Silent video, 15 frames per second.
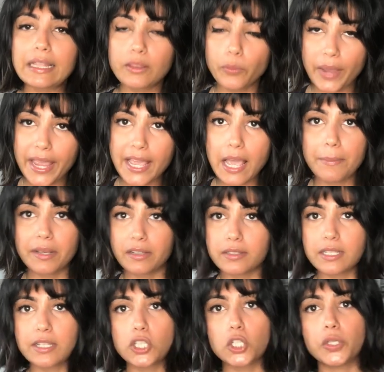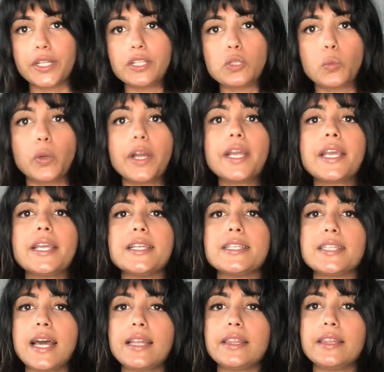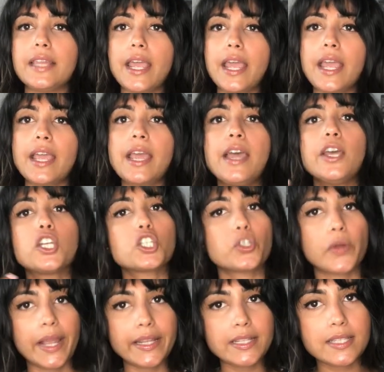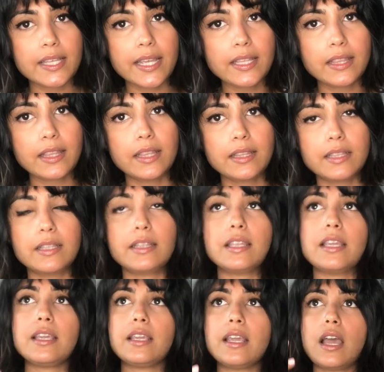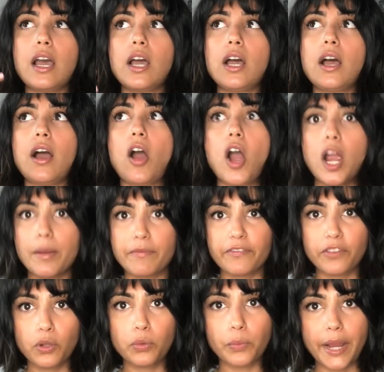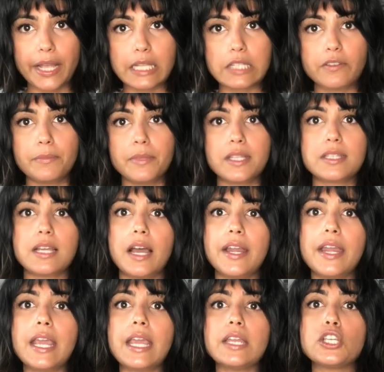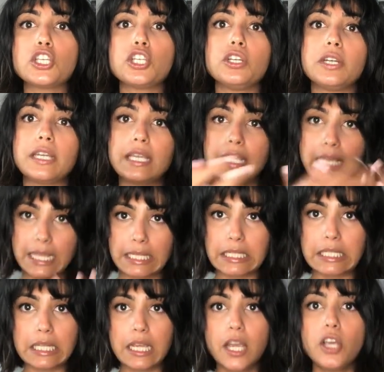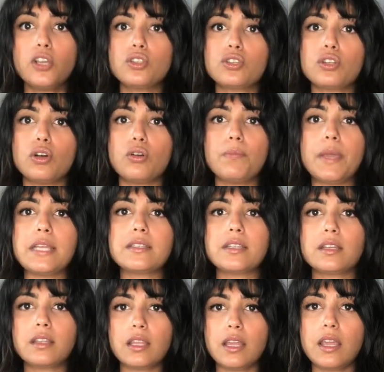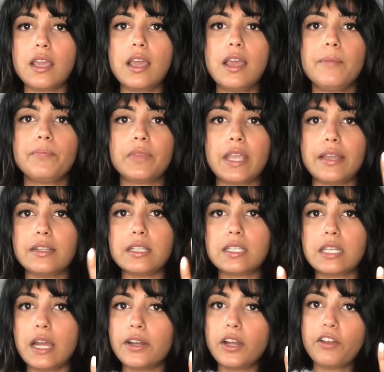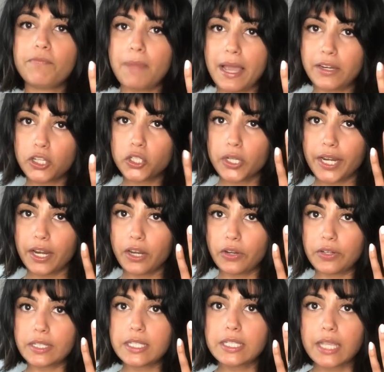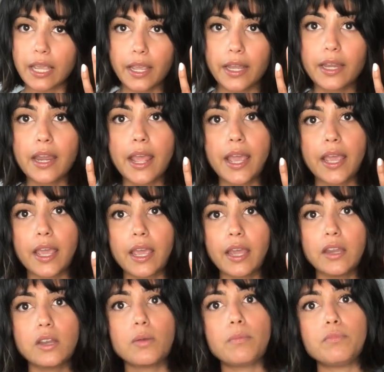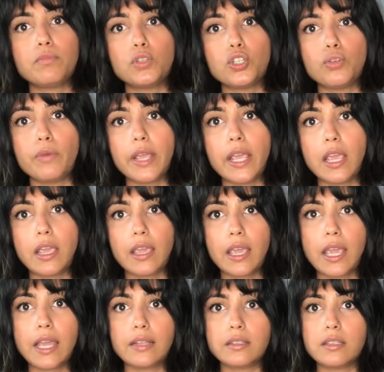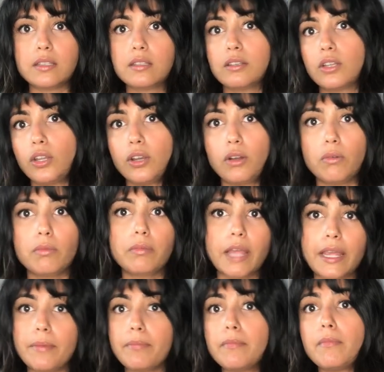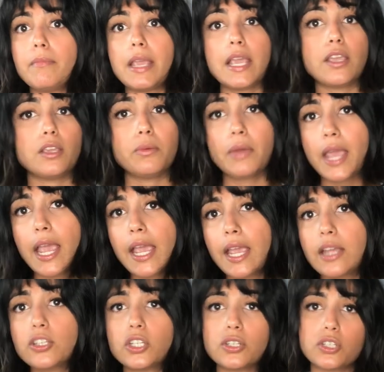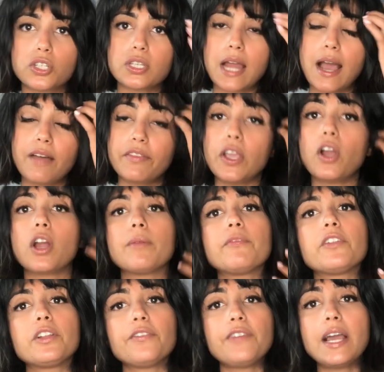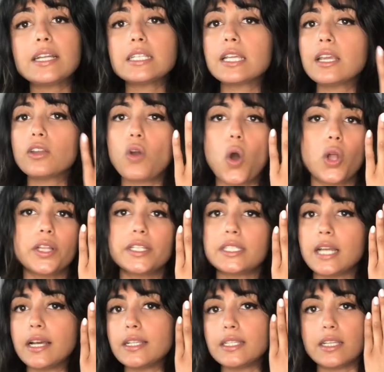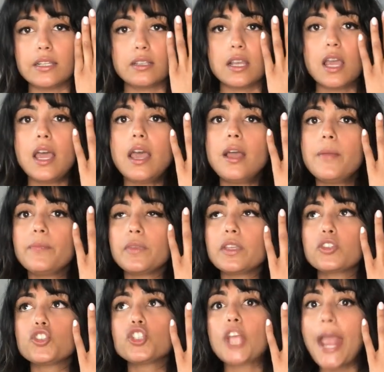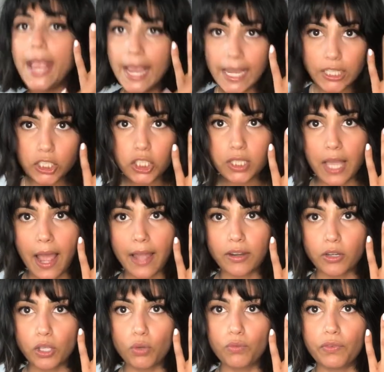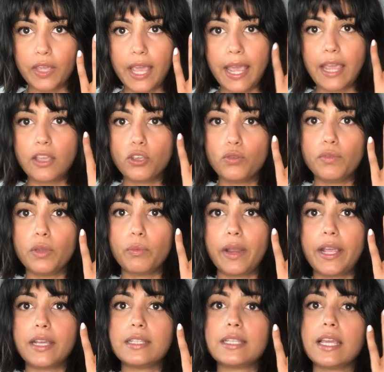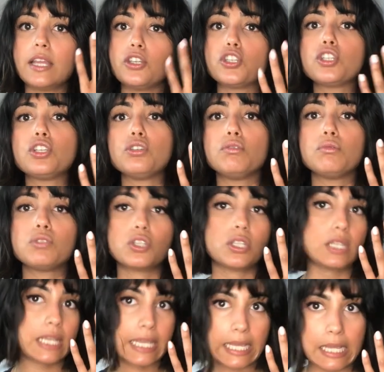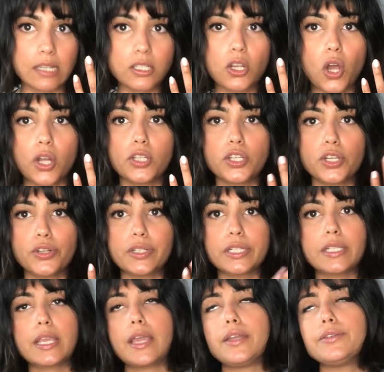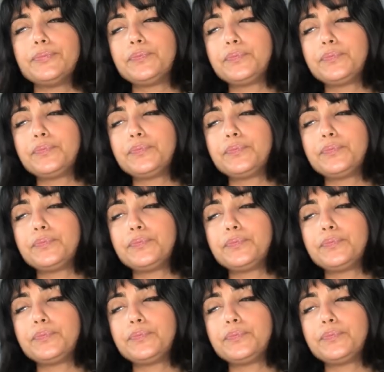The way chemical sunscreens work is that they translate the harmful rays from the sun into heat. So basically, instead of penetrating your skin and doing its, you know, like making you age and just having harmful effects, all it does is change that UVA, UV rays into just heat onto your skin.